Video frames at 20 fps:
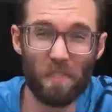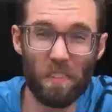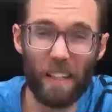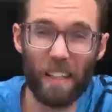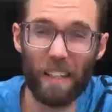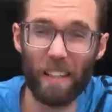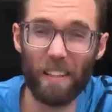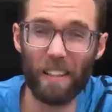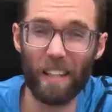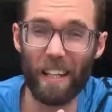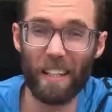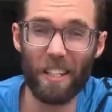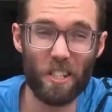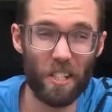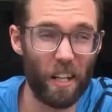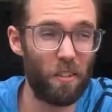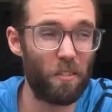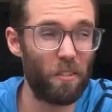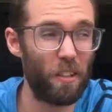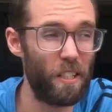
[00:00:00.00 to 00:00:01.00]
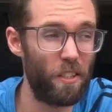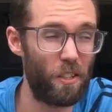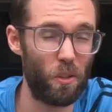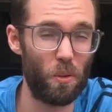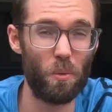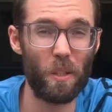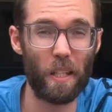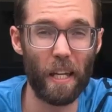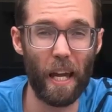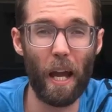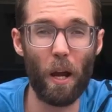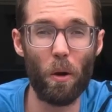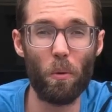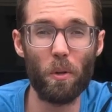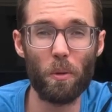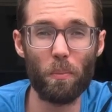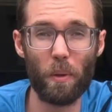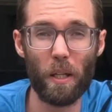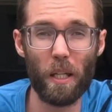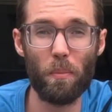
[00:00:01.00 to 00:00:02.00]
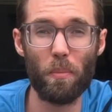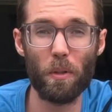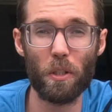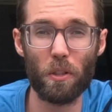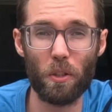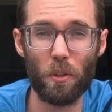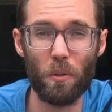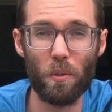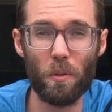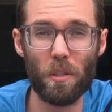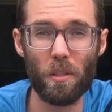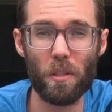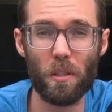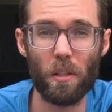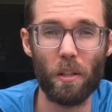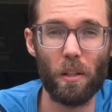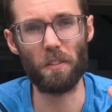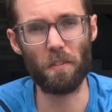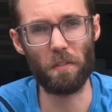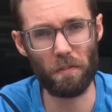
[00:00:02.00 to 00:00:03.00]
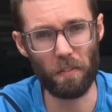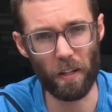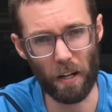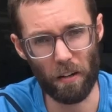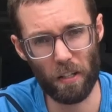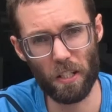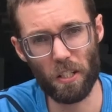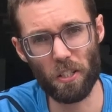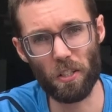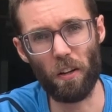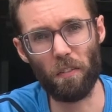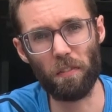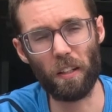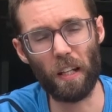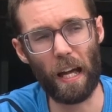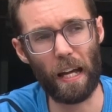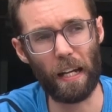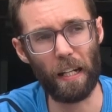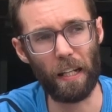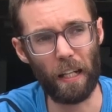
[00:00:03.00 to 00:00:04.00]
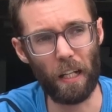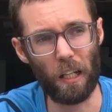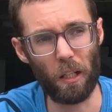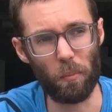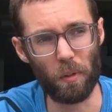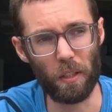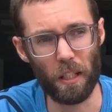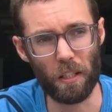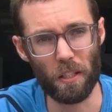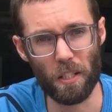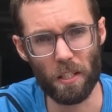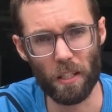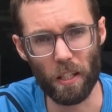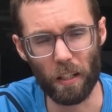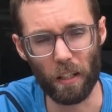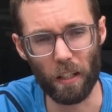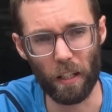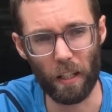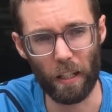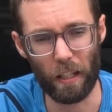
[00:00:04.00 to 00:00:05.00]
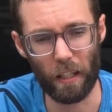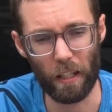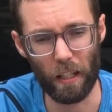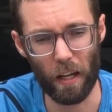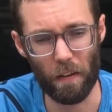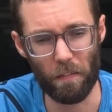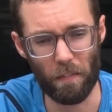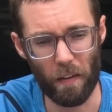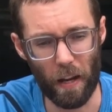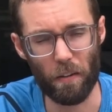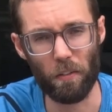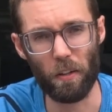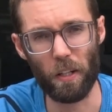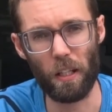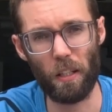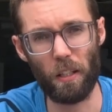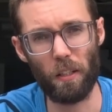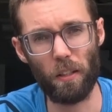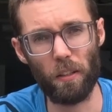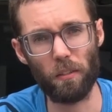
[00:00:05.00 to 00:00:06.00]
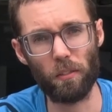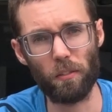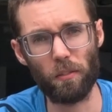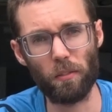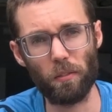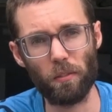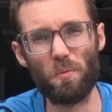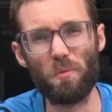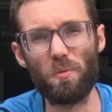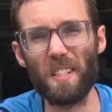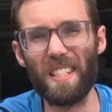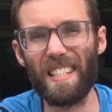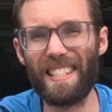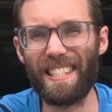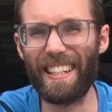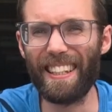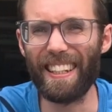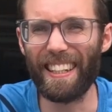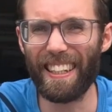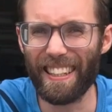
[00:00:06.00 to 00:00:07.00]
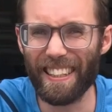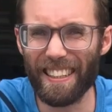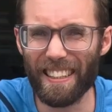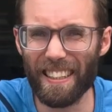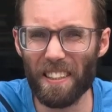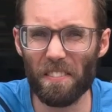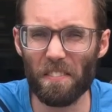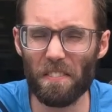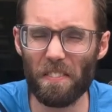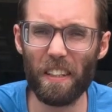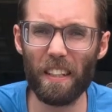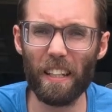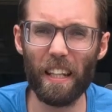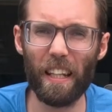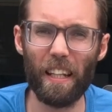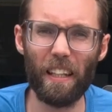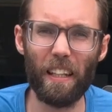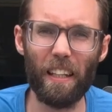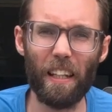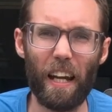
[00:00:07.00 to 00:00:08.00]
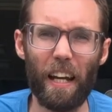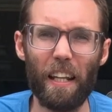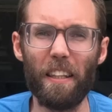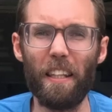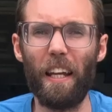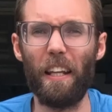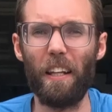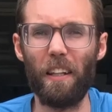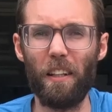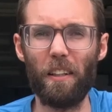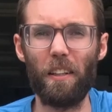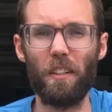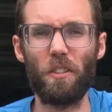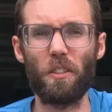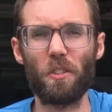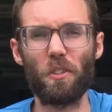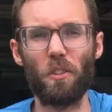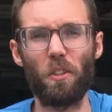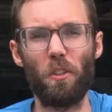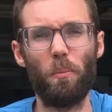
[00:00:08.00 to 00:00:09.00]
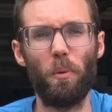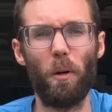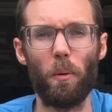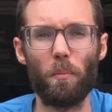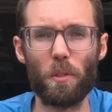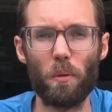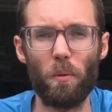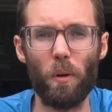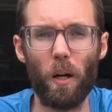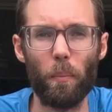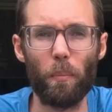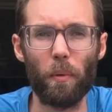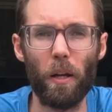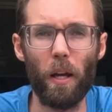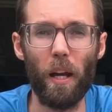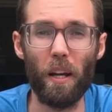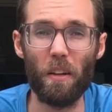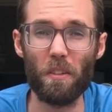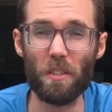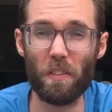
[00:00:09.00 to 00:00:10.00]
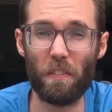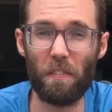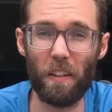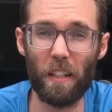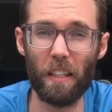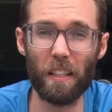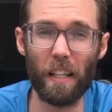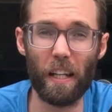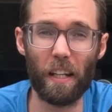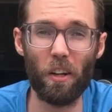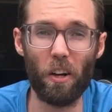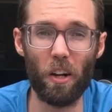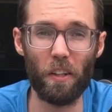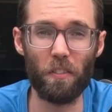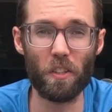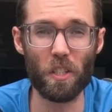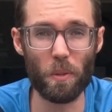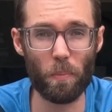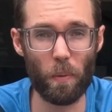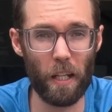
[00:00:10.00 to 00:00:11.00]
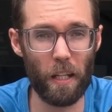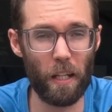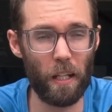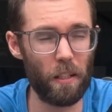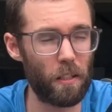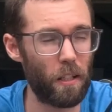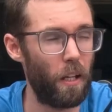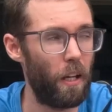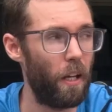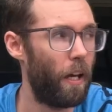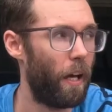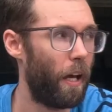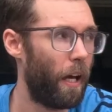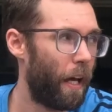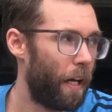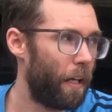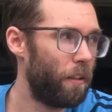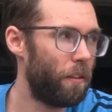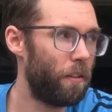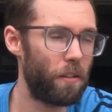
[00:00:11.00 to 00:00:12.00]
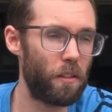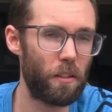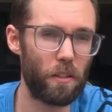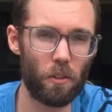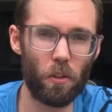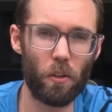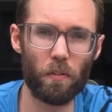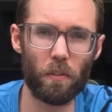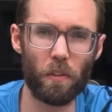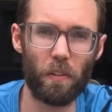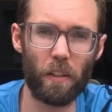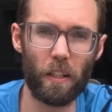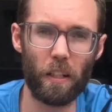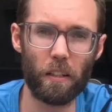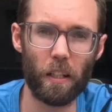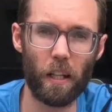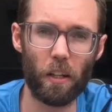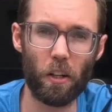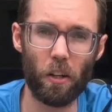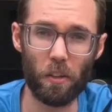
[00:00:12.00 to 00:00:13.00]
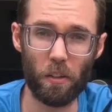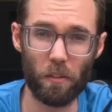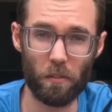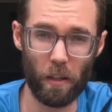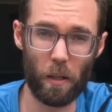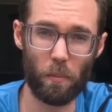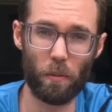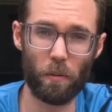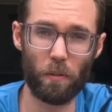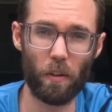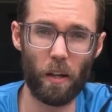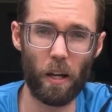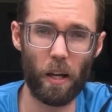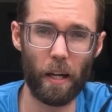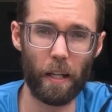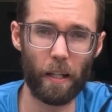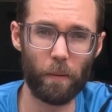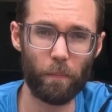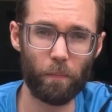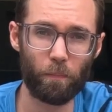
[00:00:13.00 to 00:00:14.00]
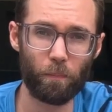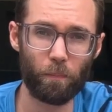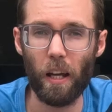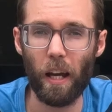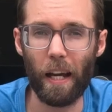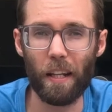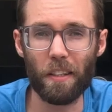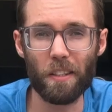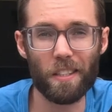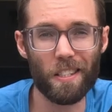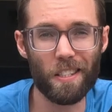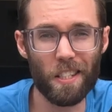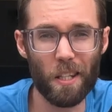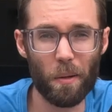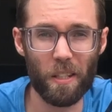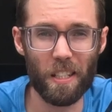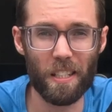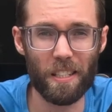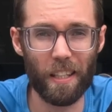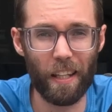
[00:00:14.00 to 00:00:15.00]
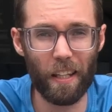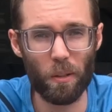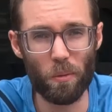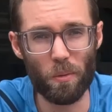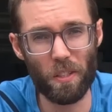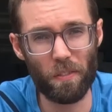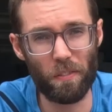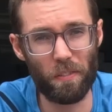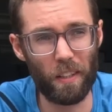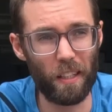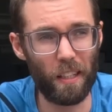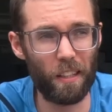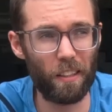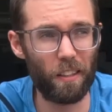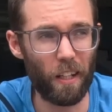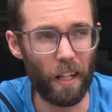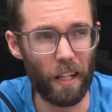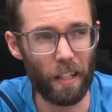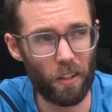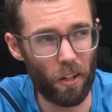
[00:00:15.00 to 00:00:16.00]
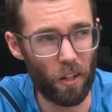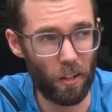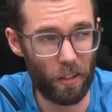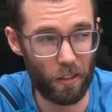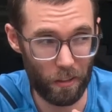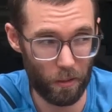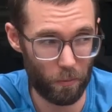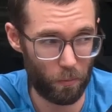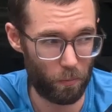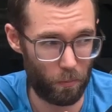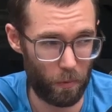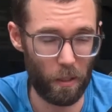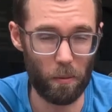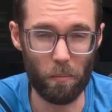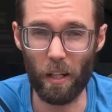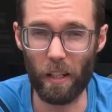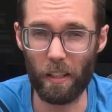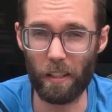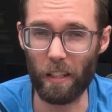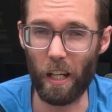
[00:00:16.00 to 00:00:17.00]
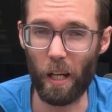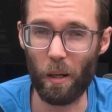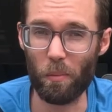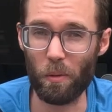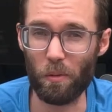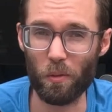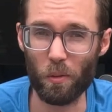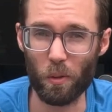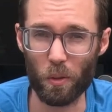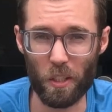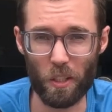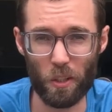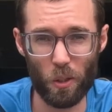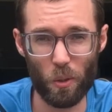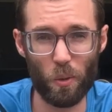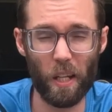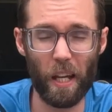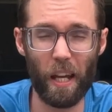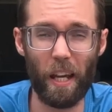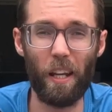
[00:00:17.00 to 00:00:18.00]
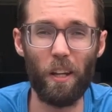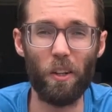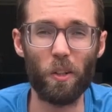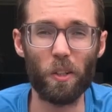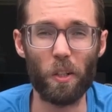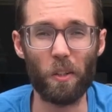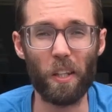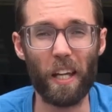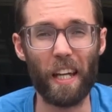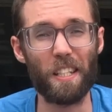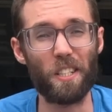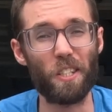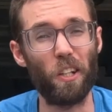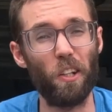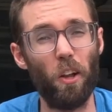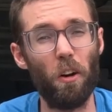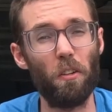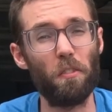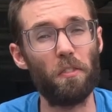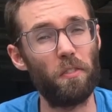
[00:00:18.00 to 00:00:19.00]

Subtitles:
of feeling that I generally do get with Peeba shoes. A very soft landing, but then suddenly a very resilient feeling, and then it just sort of pops you up. It was the feeling that I got in the speed, and sort of the feeling that I got in the Vaporfly, and to some extent it was the feeling that I got in the Be My Carbon 42K, although that is a lot